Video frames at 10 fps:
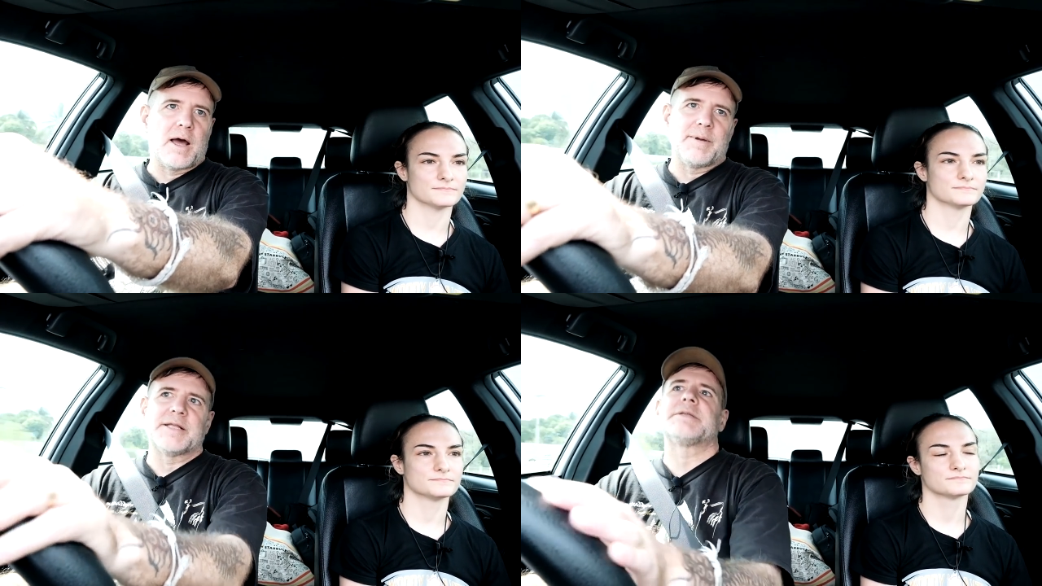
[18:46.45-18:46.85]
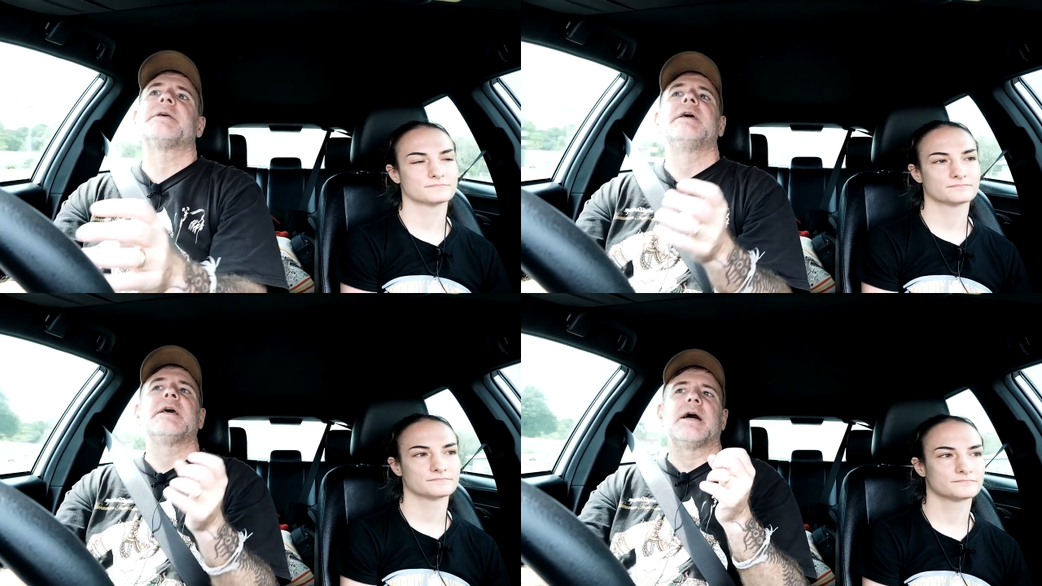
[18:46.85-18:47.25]
Speaker 1: comments,
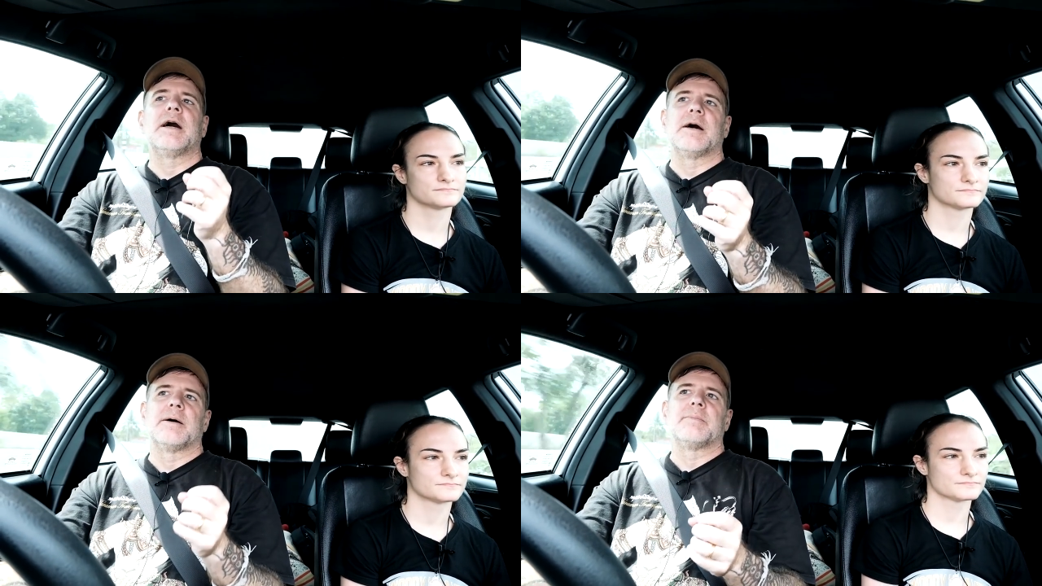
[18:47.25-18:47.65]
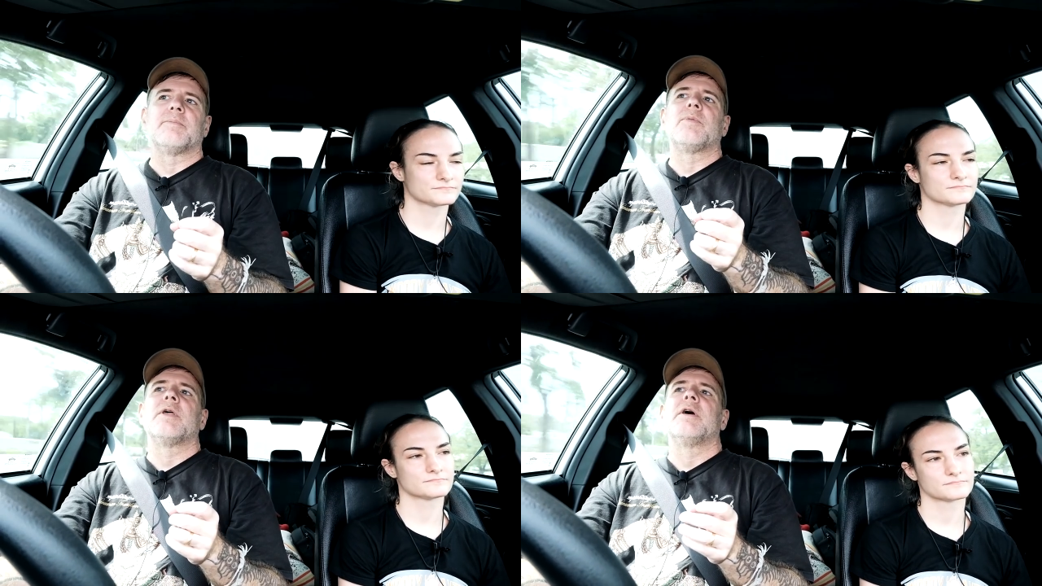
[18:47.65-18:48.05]

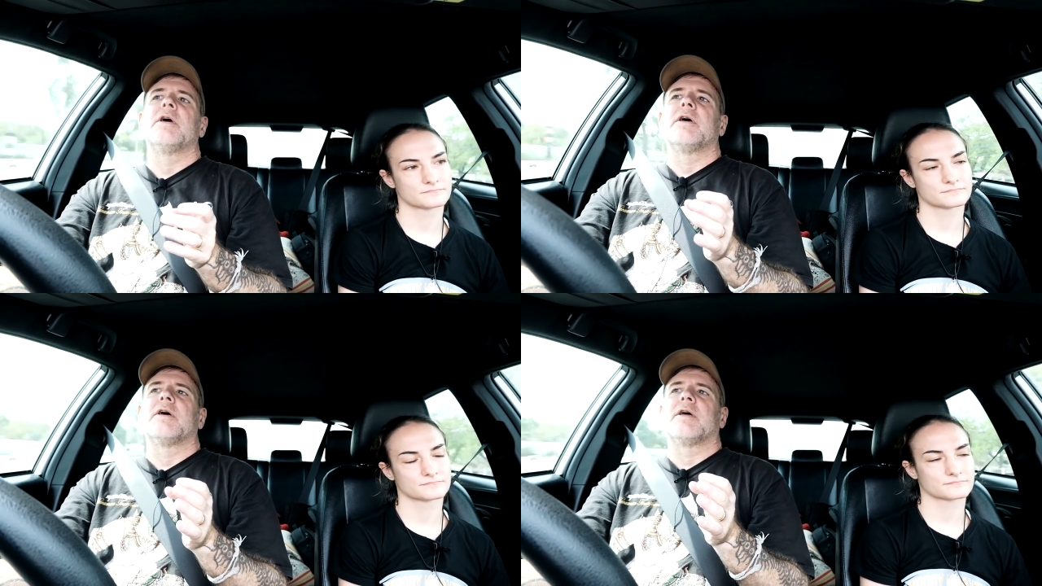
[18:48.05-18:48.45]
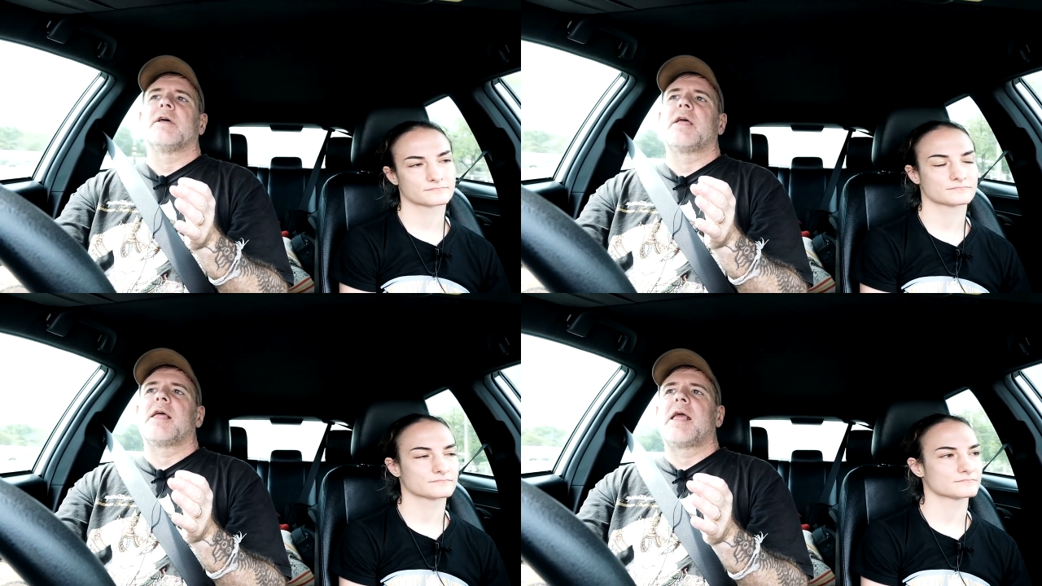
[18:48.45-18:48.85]

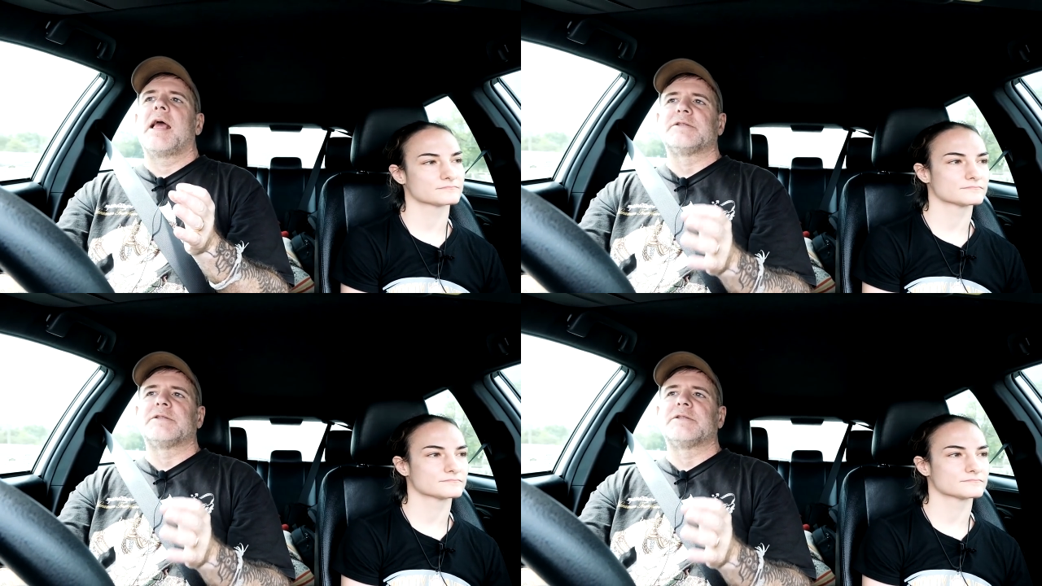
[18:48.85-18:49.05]
um,